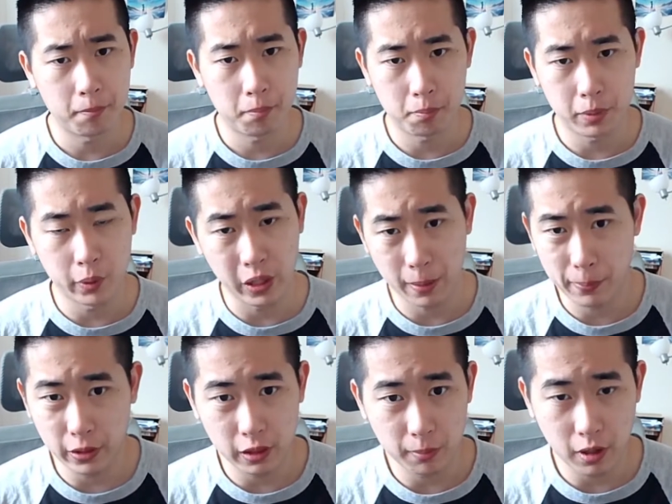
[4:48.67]
but when I
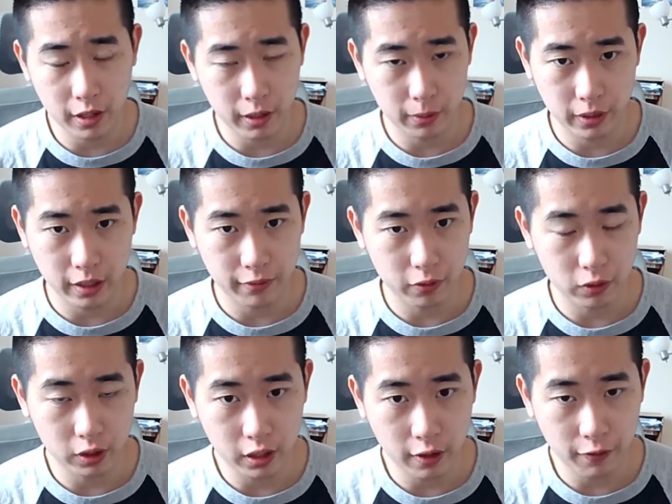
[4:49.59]
put them on, they were never
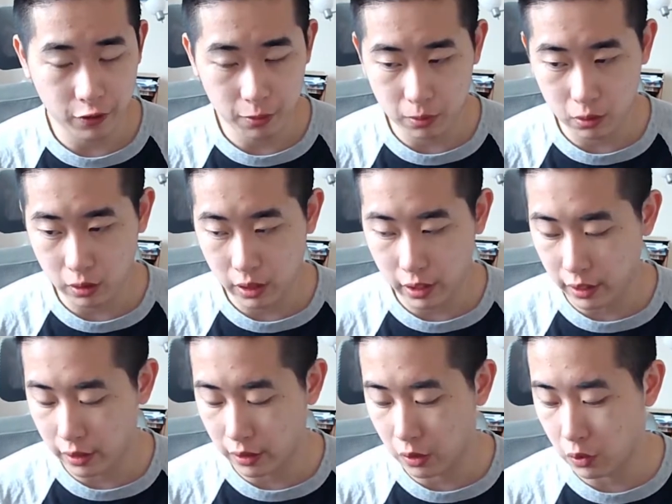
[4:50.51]
really comfortable. And
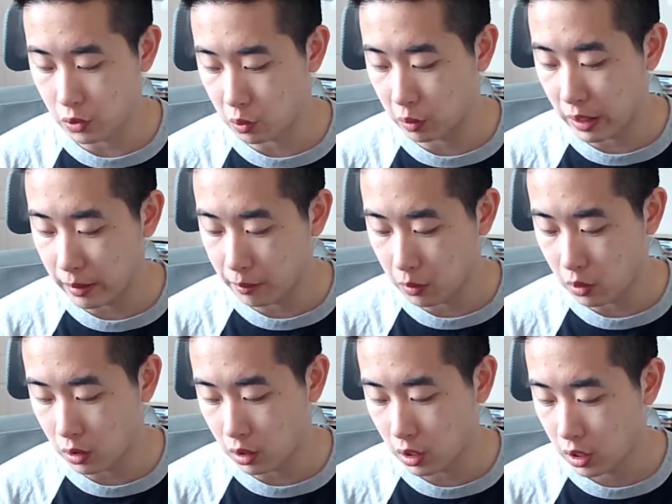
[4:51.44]
then there was one
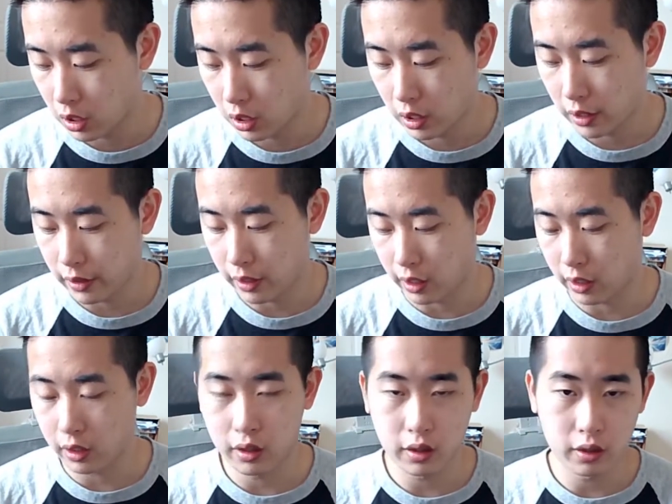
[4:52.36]
more that
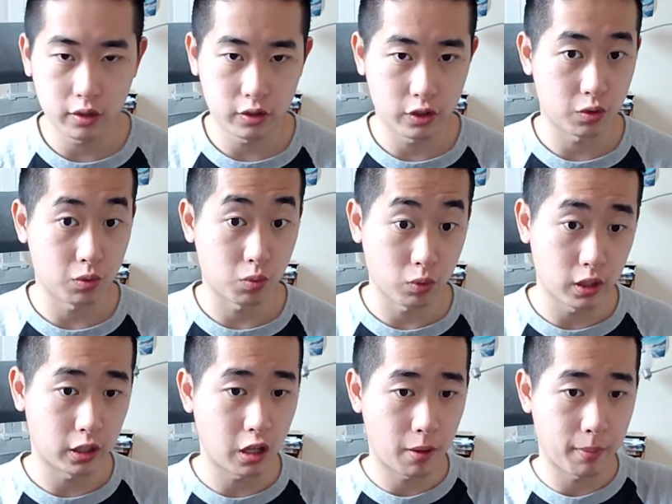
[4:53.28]
just
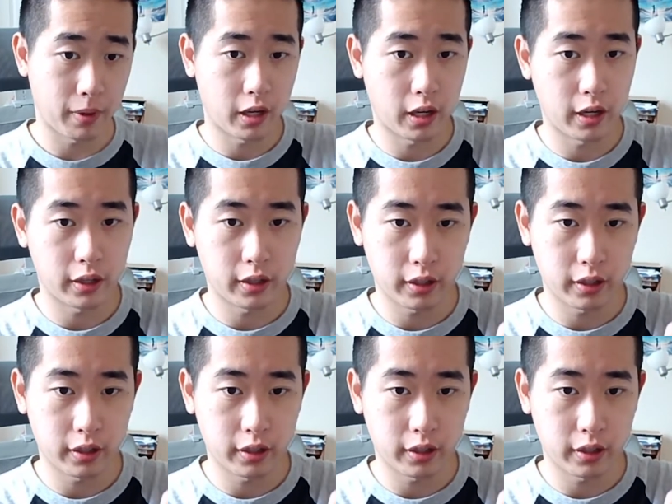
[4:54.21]
really caught my eye.